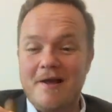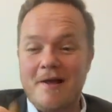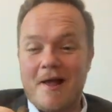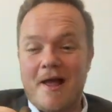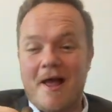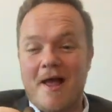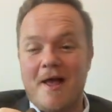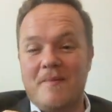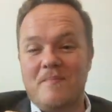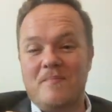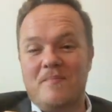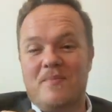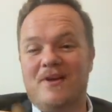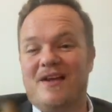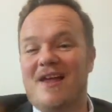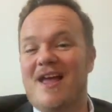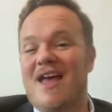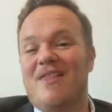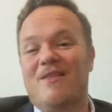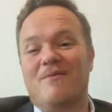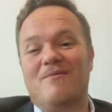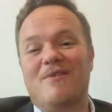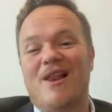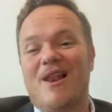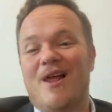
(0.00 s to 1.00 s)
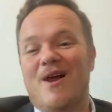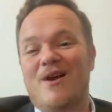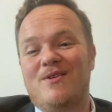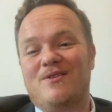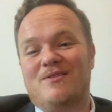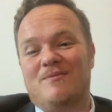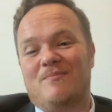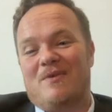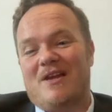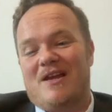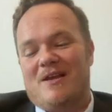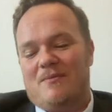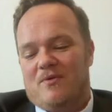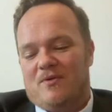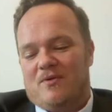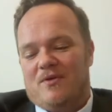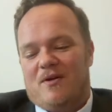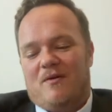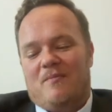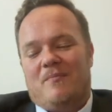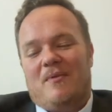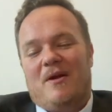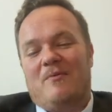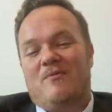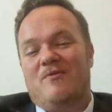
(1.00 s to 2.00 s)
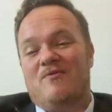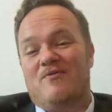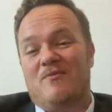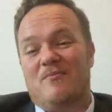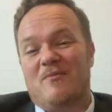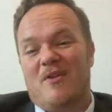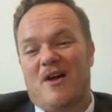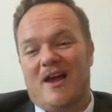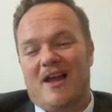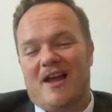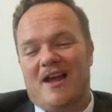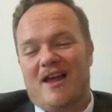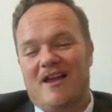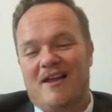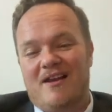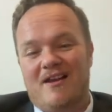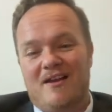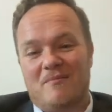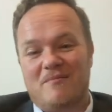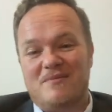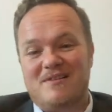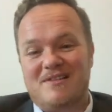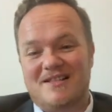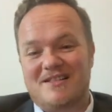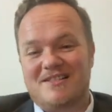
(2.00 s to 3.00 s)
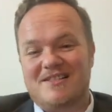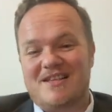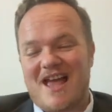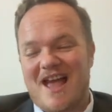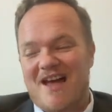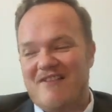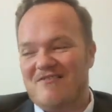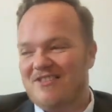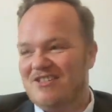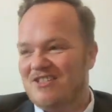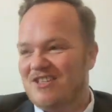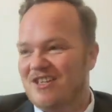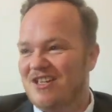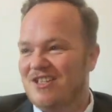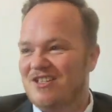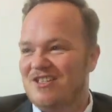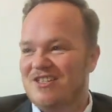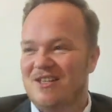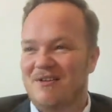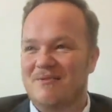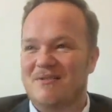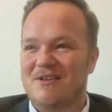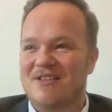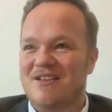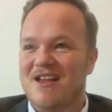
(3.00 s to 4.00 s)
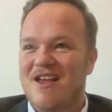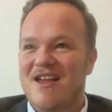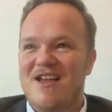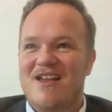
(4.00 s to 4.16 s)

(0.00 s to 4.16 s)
But yeah, there were loads of people. There were people from like Number 6 Cavendish, there were